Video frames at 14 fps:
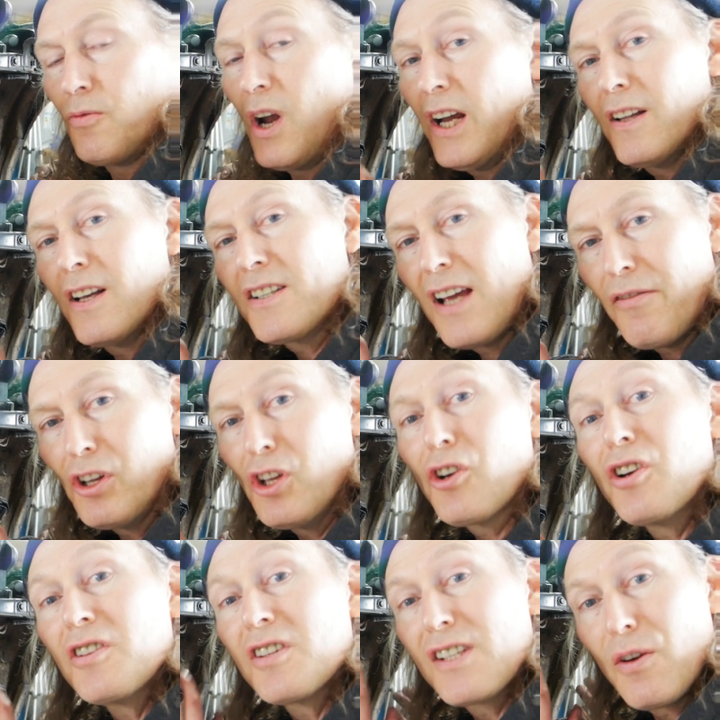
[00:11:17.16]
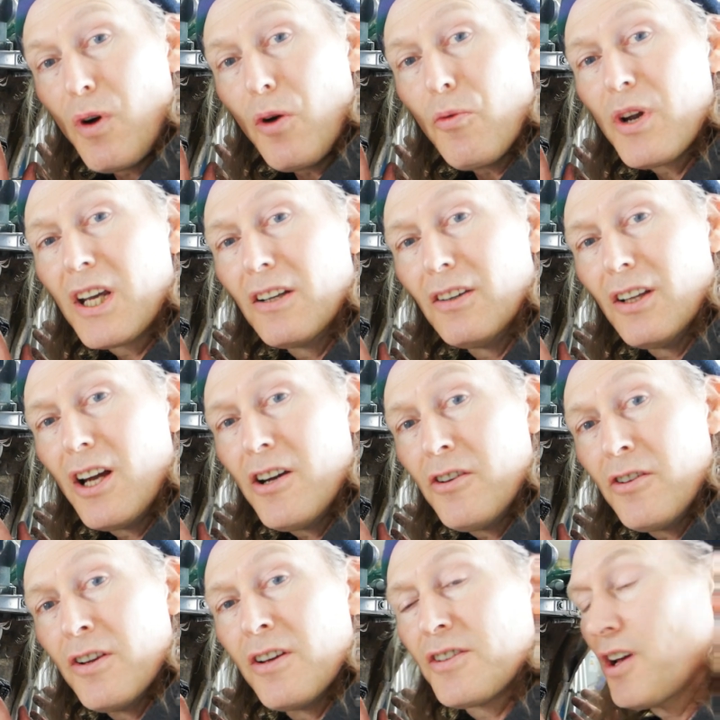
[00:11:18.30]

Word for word: Right, let's have a look and see what we can learn.